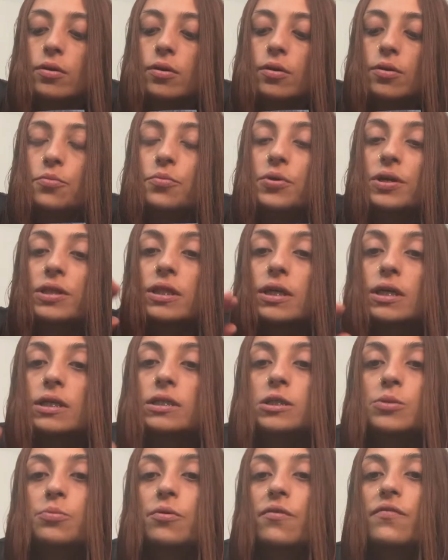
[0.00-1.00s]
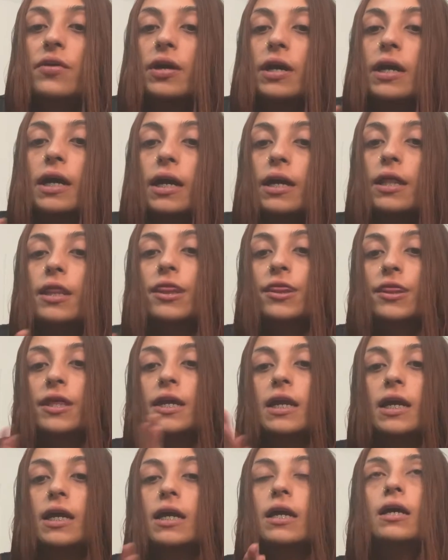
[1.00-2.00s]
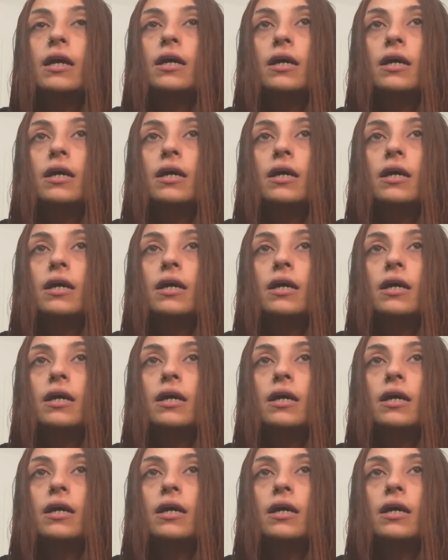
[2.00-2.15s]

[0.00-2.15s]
with this to prevent thinning.